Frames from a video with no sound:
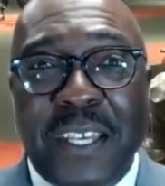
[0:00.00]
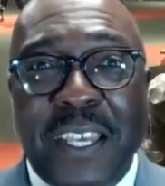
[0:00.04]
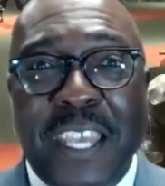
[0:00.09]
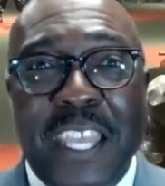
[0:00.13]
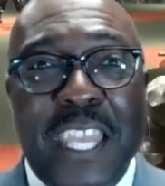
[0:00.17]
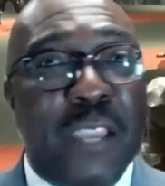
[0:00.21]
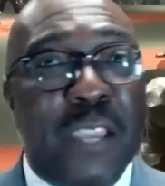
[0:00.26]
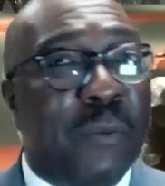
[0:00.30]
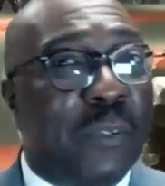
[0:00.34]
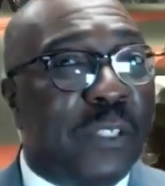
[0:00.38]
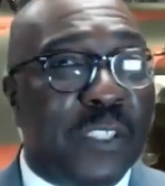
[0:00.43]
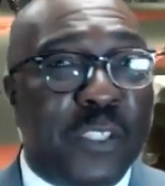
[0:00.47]

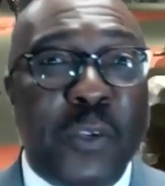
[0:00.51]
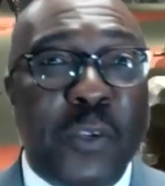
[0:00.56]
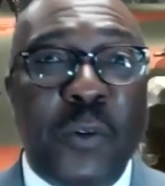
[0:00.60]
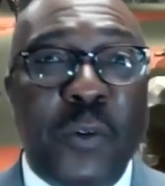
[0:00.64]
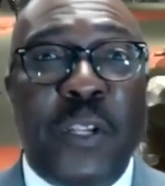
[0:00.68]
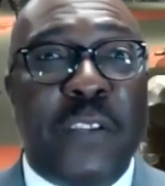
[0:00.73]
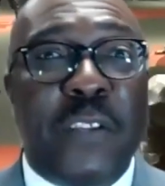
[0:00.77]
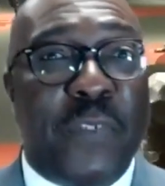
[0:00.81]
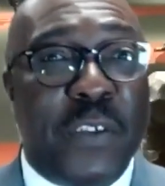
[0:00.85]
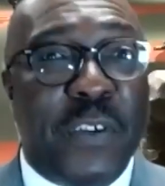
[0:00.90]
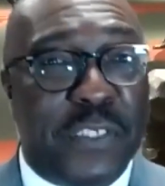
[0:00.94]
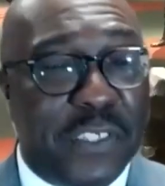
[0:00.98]
He was doing
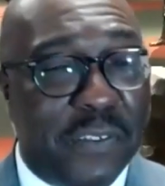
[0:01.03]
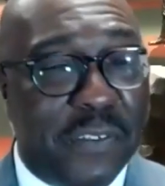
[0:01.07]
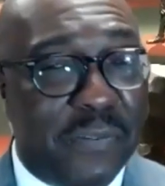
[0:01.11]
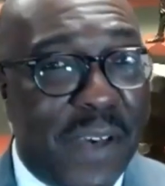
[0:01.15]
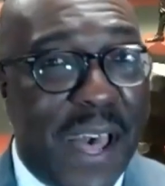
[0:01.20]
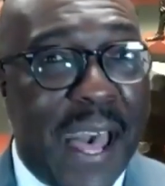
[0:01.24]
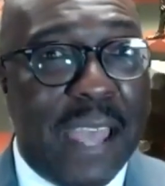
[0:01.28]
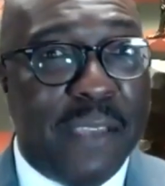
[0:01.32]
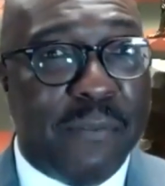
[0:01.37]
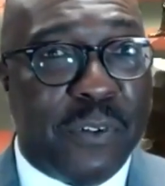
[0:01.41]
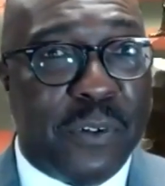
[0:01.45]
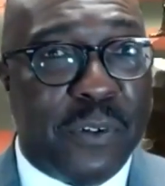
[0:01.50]
it for
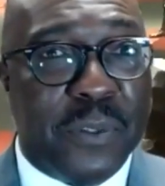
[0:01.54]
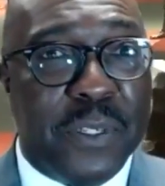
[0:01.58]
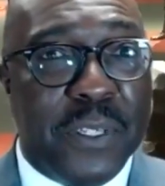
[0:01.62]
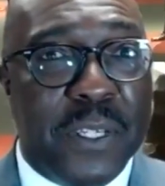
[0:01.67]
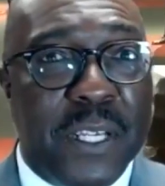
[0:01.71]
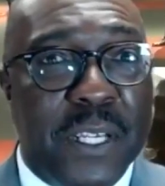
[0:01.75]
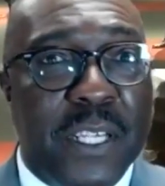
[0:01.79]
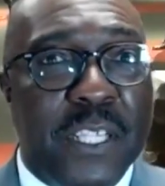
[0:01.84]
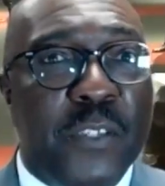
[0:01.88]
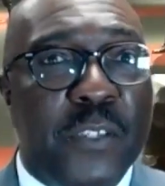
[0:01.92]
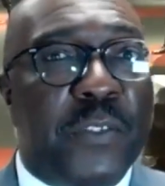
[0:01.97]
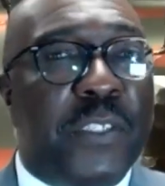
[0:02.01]
survival.
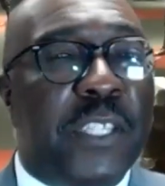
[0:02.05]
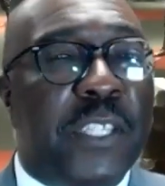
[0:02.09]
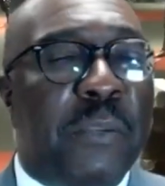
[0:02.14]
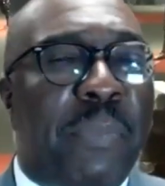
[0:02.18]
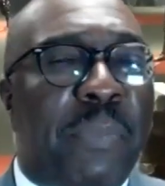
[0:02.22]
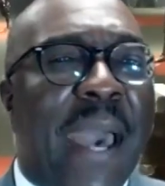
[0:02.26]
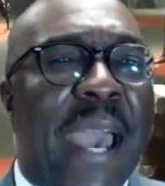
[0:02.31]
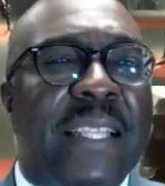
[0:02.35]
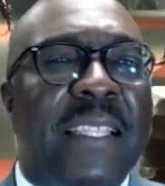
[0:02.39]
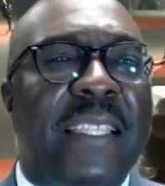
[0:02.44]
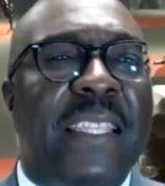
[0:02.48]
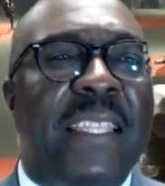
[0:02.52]
You see,
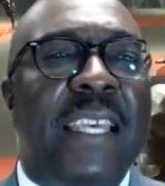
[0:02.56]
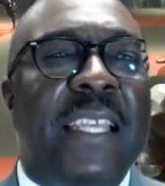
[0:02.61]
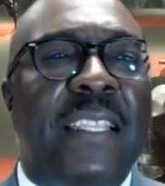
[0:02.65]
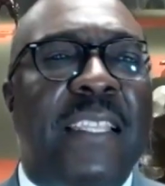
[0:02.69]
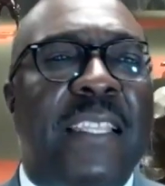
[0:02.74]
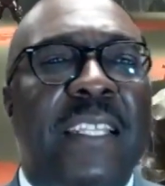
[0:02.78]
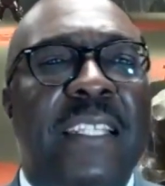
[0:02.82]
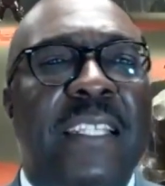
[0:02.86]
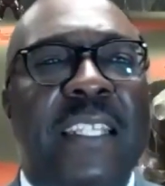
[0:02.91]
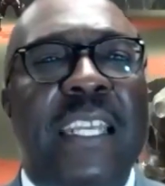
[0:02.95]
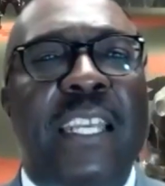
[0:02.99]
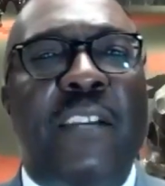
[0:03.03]
back then, the
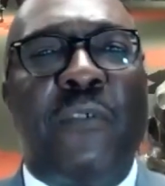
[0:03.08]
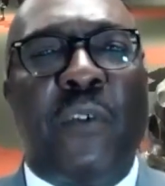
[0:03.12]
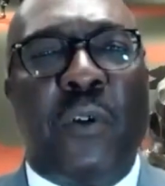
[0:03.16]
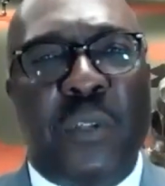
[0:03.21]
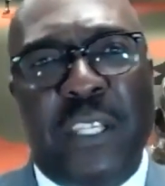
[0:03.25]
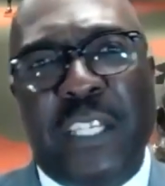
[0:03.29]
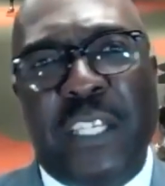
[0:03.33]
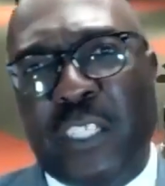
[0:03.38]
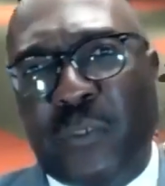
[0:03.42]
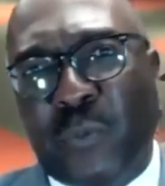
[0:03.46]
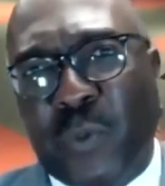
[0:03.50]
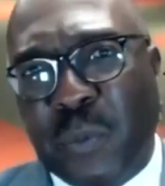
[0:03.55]
Negro
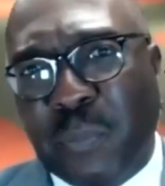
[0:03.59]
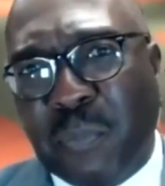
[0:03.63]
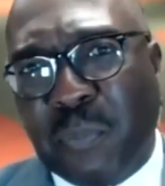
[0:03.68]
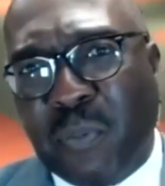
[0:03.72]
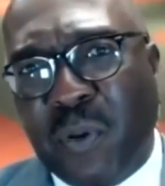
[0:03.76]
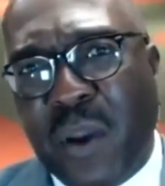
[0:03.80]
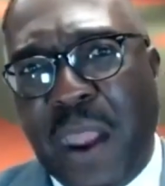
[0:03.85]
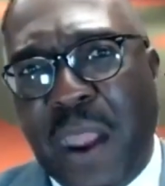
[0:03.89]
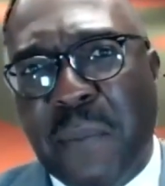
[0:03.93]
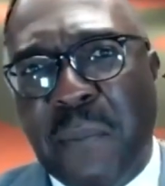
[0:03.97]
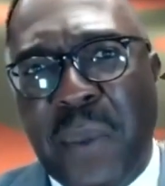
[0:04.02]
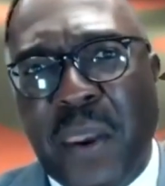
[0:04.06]
Leagues were
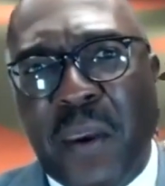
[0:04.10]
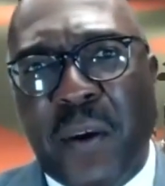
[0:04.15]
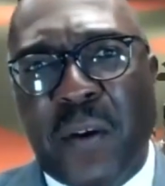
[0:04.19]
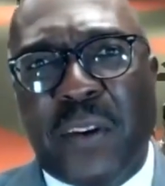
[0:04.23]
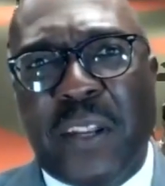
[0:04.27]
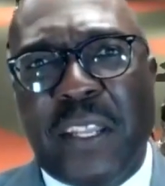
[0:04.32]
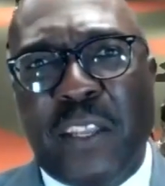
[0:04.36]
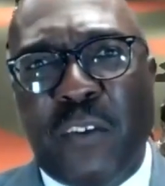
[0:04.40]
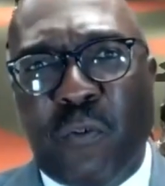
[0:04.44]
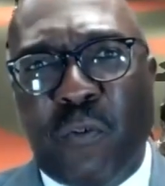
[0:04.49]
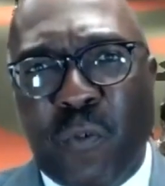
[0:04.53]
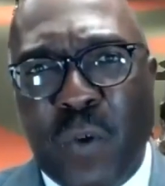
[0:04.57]

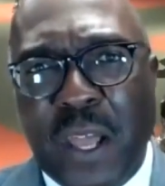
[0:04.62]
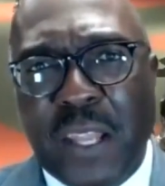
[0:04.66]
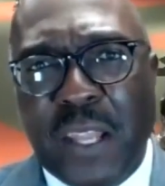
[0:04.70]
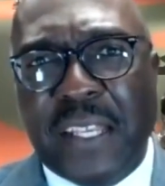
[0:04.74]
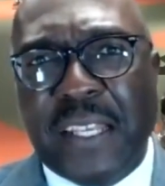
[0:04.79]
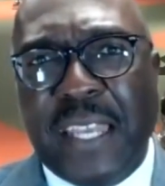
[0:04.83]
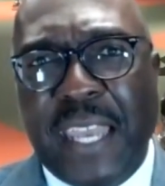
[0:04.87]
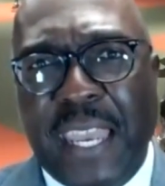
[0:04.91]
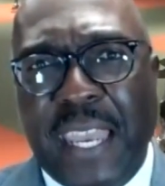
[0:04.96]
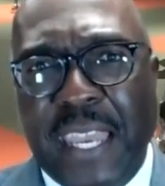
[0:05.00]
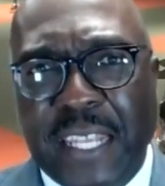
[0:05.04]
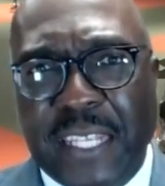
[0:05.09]
primarily
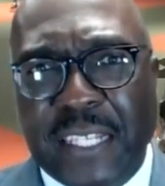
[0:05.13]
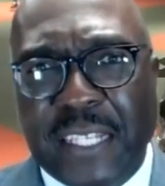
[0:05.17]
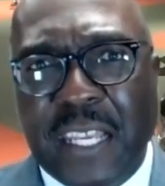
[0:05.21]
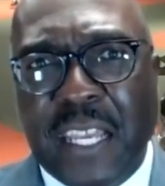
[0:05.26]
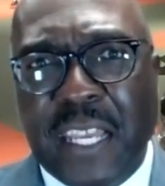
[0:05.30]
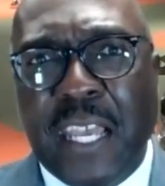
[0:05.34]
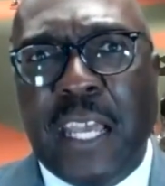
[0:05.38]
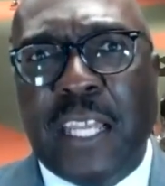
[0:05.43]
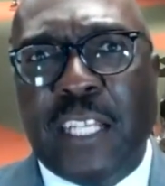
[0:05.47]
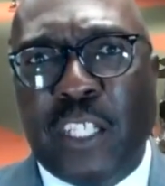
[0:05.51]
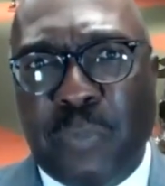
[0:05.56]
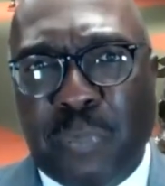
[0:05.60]
relegated
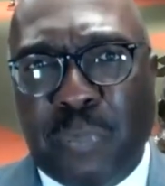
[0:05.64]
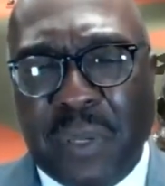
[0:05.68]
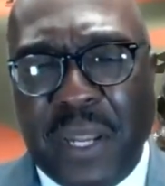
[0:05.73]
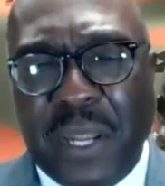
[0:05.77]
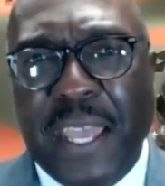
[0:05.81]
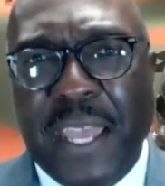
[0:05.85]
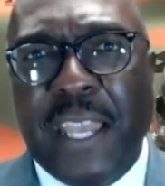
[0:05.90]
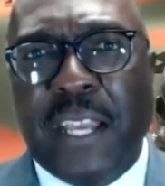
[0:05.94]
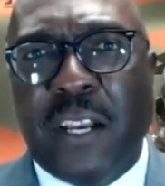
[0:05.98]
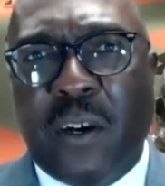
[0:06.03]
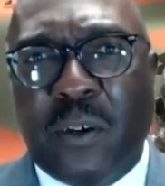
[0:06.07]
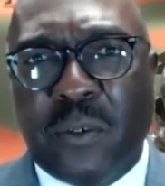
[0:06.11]
to
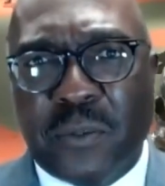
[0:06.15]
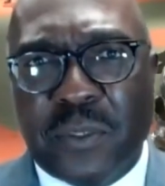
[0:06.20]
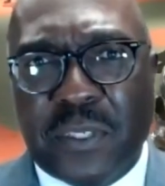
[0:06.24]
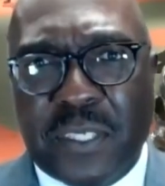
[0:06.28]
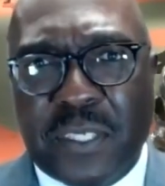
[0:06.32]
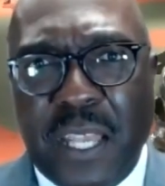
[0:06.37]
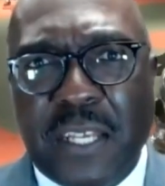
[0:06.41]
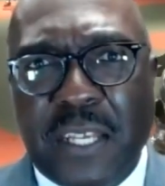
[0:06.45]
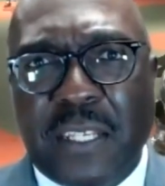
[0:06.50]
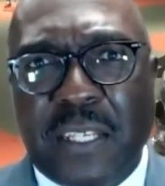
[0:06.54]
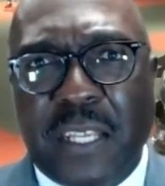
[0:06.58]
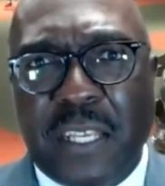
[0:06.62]
playing on
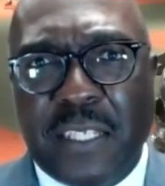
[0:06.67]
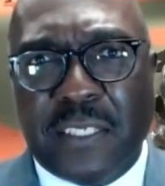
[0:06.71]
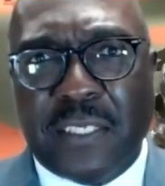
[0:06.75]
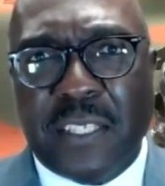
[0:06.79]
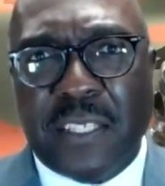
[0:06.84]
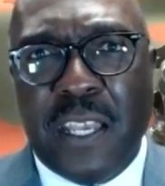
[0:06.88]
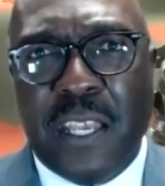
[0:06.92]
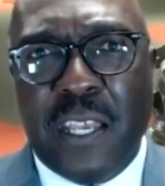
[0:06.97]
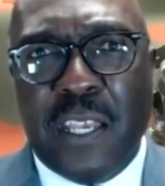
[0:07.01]
Sundays.